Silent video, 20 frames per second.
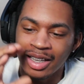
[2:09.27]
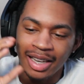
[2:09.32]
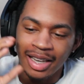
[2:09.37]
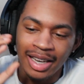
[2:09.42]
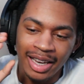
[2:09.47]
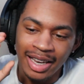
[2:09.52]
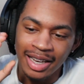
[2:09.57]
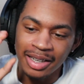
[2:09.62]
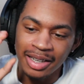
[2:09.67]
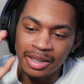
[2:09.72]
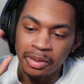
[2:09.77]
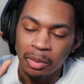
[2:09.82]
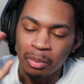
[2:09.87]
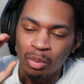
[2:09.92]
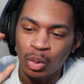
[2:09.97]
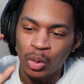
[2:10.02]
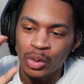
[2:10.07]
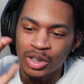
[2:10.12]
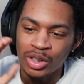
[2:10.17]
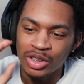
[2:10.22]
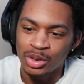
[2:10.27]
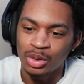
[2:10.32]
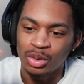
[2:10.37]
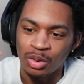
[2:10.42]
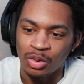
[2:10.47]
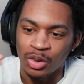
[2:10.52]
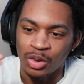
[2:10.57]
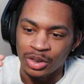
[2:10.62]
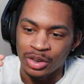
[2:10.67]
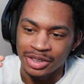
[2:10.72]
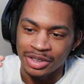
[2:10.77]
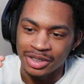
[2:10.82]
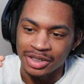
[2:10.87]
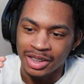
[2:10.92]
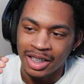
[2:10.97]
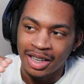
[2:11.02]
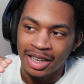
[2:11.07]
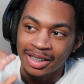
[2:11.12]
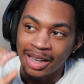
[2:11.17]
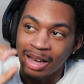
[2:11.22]
in the Boys universe.
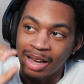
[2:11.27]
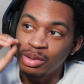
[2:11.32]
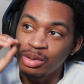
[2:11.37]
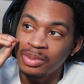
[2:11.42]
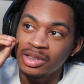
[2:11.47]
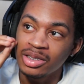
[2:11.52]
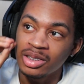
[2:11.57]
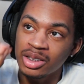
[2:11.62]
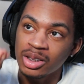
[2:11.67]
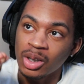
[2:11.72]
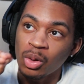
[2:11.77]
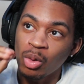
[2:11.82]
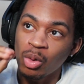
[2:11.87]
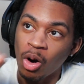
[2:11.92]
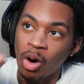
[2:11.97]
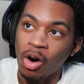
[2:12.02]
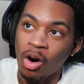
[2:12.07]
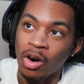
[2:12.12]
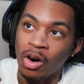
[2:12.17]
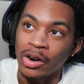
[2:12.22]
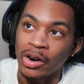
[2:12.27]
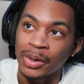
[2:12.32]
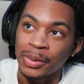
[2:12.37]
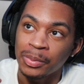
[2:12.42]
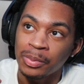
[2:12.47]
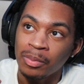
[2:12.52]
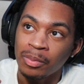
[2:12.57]
That would be so hard.